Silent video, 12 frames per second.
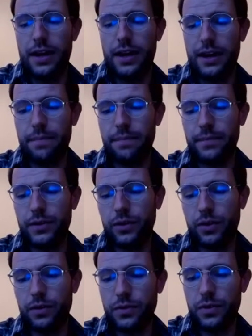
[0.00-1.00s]

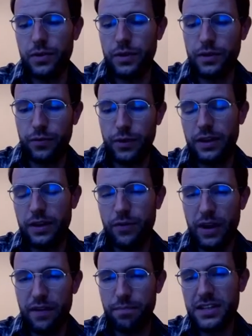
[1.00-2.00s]
if
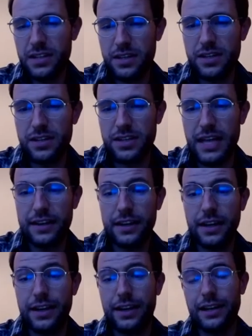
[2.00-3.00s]
we have businesses
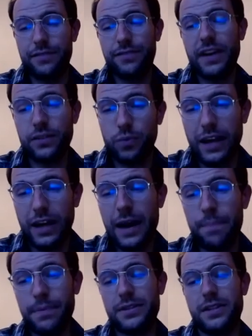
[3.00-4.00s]
that, in fact, what
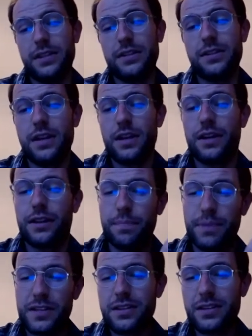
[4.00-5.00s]
happens is the
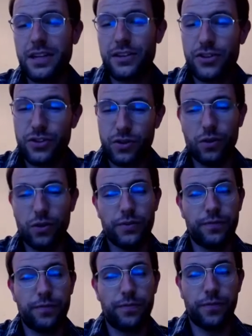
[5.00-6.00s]
business gets sold
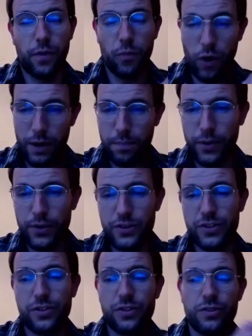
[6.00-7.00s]
from one
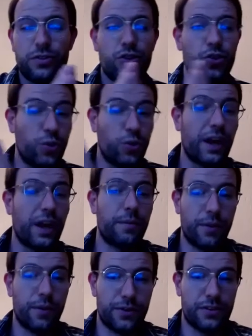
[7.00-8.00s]
person to another
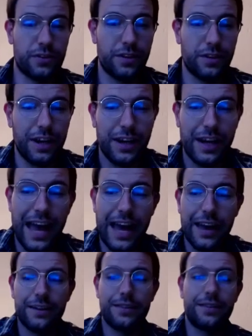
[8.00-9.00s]
person,
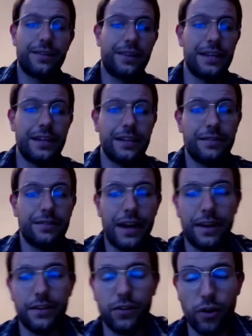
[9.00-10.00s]
and the
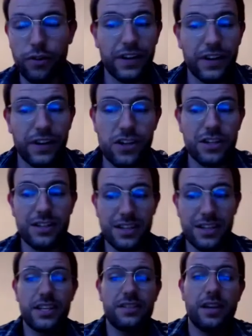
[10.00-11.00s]
notification is
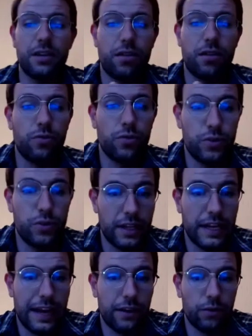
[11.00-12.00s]
never sent through to
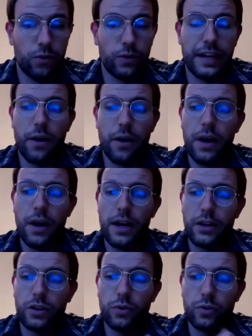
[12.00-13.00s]
the landlord. Now,
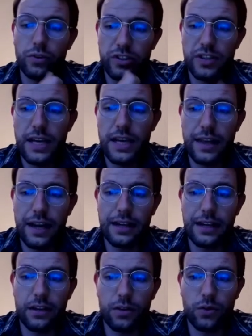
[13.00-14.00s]
you will see
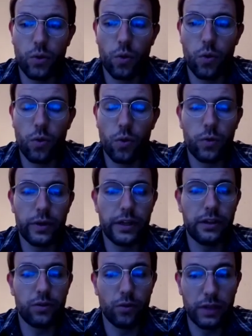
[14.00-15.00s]
that in your
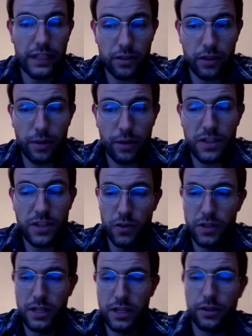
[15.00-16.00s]
lease agreements,
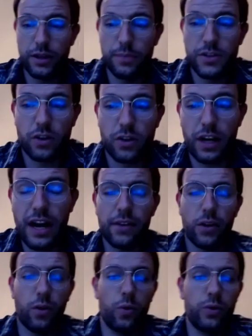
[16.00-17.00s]
most lease agreements are going to have
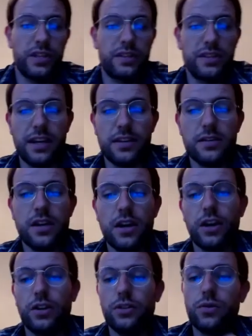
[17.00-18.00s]
a clause that says
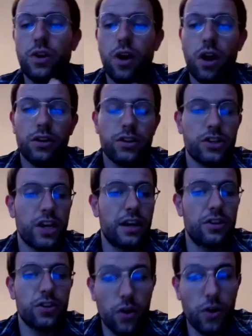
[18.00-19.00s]
you can't
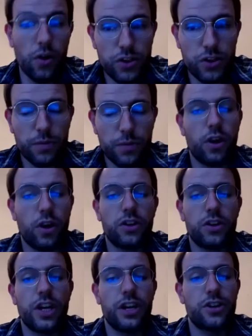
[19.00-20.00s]
change ownership, you
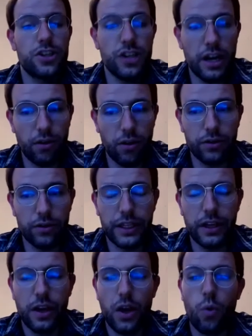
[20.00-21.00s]
can't change
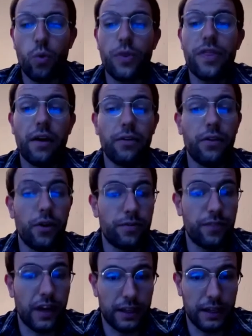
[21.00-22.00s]
shareholding without
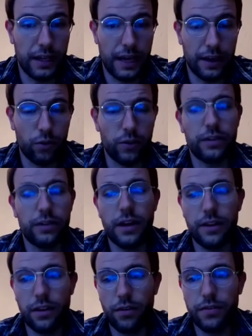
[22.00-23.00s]
notifying the landlord.
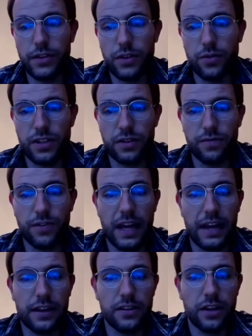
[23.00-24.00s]
And the obvious reason for
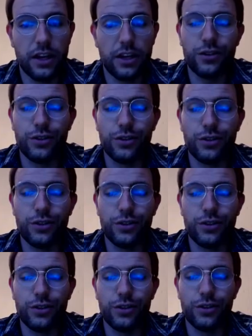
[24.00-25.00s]
that is you
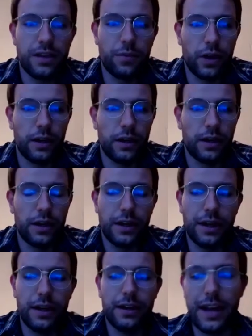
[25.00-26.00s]
don't want someone,
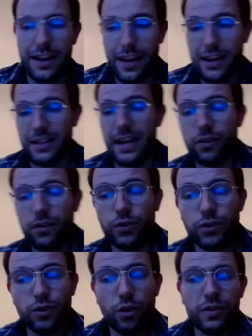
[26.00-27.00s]
as a
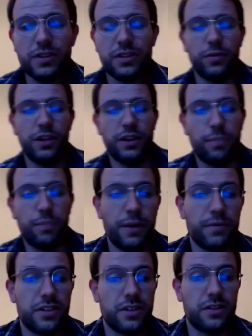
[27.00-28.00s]
landlord, you don't want someone in the
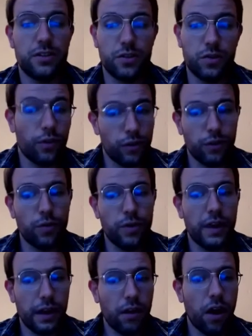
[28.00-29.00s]
premises that you don't know who
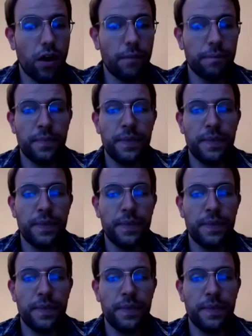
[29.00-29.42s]
they are.